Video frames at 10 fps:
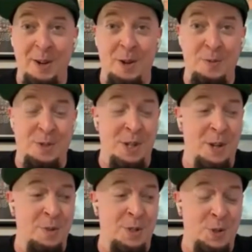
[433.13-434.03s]
It, it, was
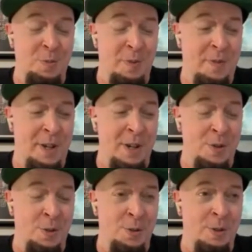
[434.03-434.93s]
it was super
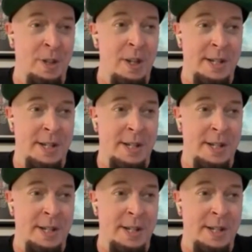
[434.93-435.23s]
fucking cool